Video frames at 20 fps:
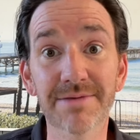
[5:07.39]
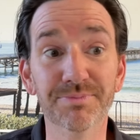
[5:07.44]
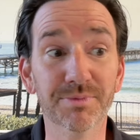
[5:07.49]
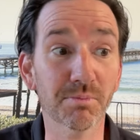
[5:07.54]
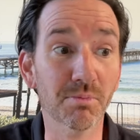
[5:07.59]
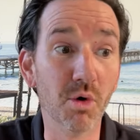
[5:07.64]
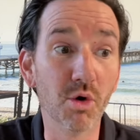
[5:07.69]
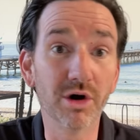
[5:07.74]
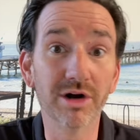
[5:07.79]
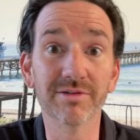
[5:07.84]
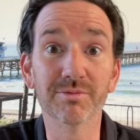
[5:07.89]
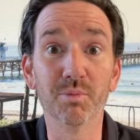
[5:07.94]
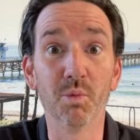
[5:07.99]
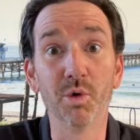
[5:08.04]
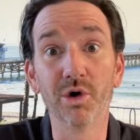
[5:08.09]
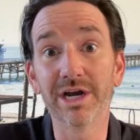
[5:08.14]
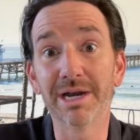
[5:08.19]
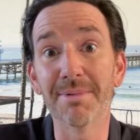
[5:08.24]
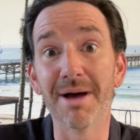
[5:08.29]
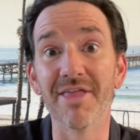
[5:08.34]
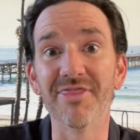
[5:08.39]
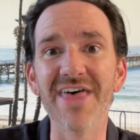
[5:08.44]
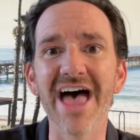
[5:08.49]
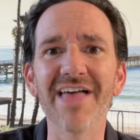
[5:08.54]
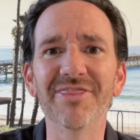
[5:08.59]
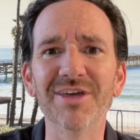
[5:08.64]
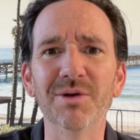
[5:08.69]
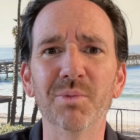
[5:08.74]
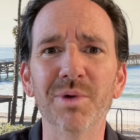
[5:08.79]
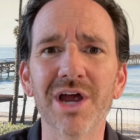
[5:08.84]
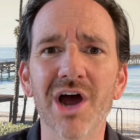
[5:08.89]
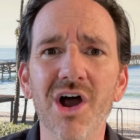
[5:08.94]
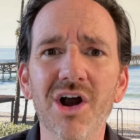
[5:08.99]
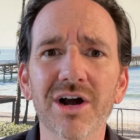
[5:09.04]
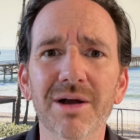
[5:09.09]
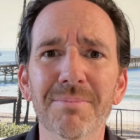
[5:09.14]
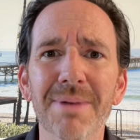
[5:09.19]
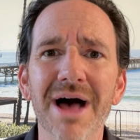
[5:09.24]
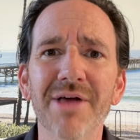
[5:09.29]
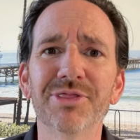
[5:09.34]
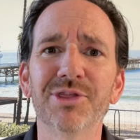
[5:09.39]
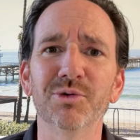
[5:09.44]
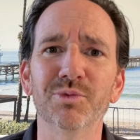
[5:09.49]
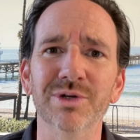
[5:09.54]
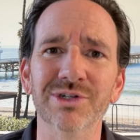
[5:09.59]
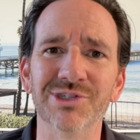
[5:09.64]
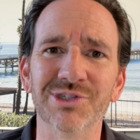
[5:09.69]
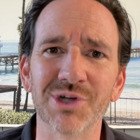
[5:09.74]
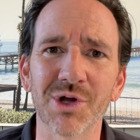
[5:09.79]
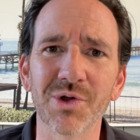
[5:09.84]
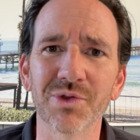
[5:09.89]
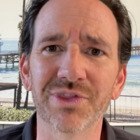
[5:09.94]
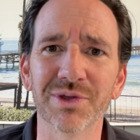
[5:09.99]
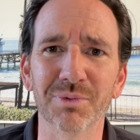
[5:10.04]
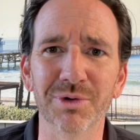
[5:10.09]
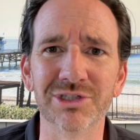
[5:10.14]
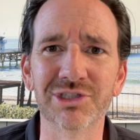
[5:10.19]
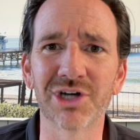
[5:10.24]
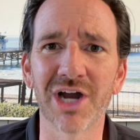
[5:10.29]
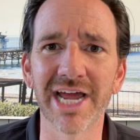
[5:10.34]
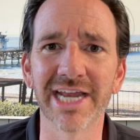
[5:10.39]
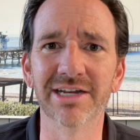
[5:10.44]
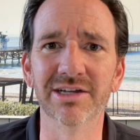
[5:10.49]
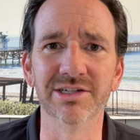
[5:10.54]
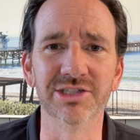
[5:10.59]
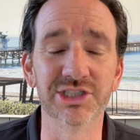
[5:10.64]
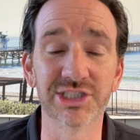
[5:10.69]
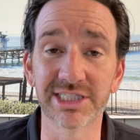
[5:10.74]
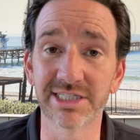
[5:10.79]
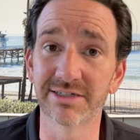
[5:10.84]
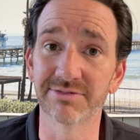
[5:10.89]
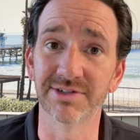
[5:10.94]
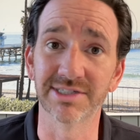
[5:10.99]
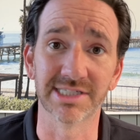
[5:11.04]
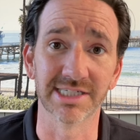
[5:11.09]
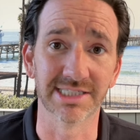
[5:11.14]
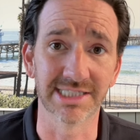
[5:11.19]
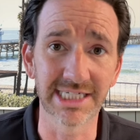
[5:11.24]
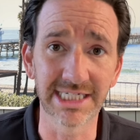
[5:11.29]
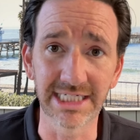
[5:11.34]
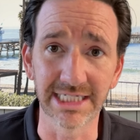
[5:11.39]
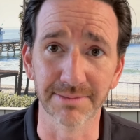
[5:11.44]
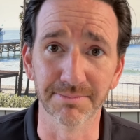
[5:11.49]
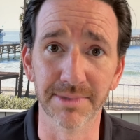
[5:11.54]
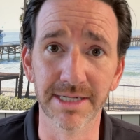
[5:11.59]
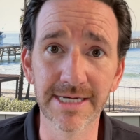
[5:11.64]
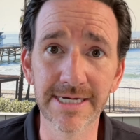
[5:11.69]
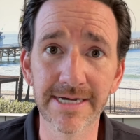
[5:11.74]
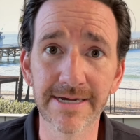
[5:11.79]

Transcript: More worried about that than we are about the result that we're trying to achieve as a team.